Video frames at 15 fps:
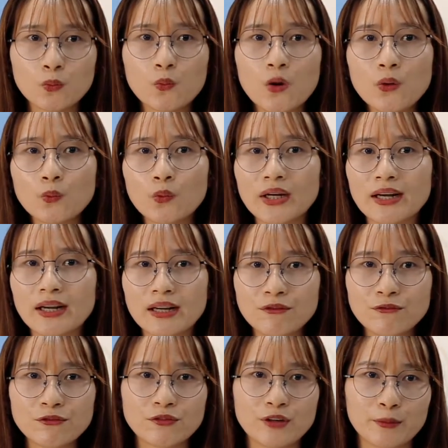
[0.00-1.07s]
what we
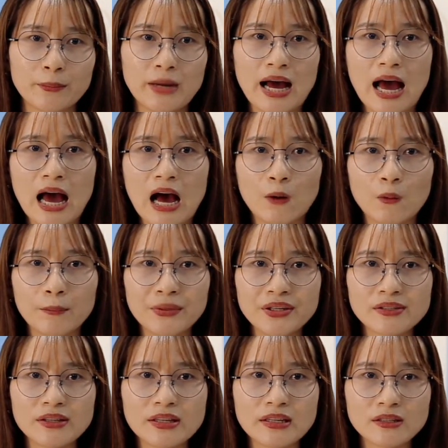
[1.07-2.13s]
learn from our
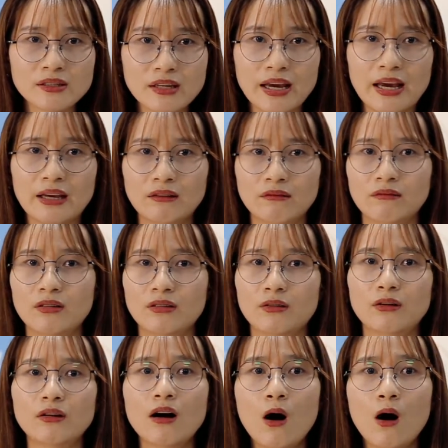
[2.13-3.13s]
business in the